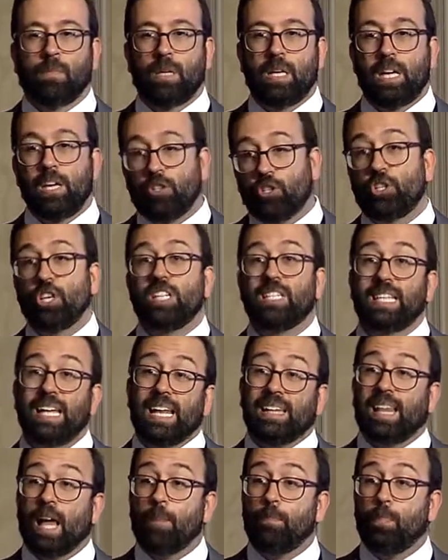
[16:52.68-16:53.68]
It's just that
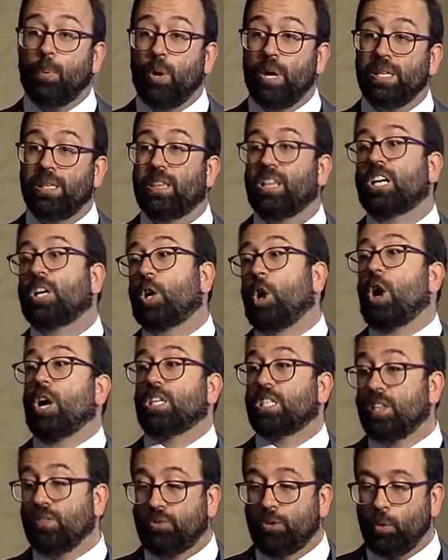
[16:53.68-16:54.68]
at that point, the
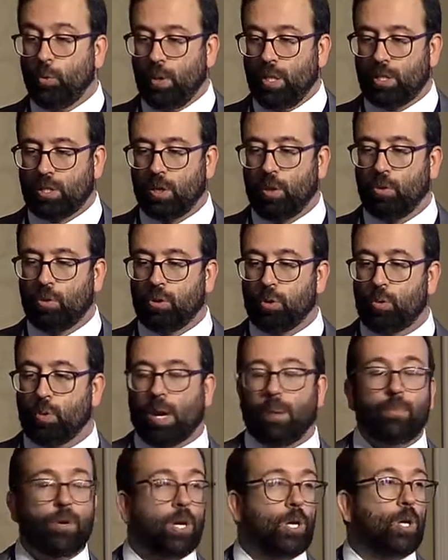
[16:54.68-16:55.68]
cost of doing so through what
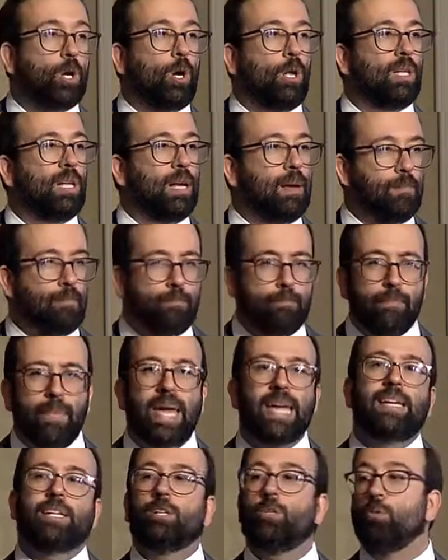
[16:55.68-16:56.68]
I'm going to call
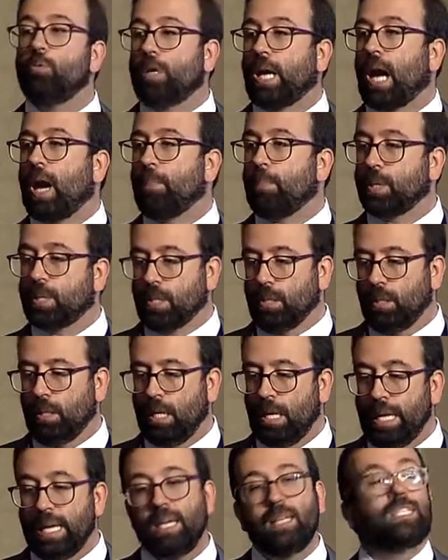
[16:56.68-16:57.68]
make do capital
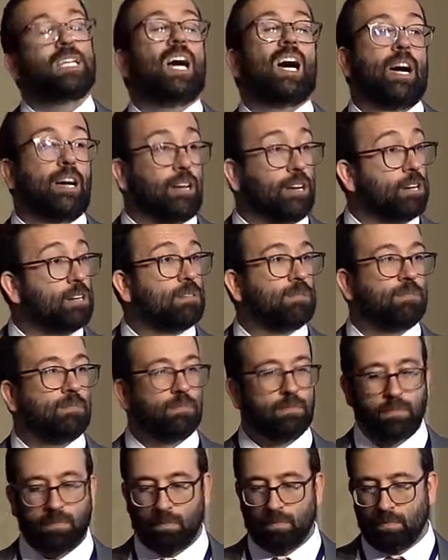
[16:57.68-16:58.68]
is higher.
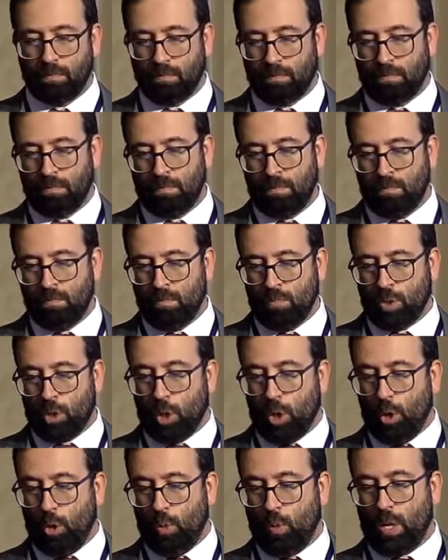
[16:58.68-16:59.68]

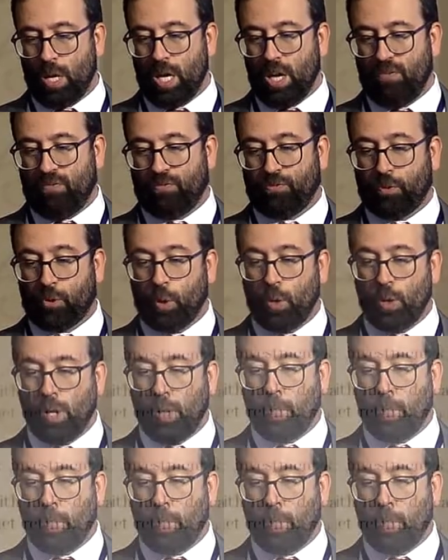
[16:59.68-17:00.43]
So if total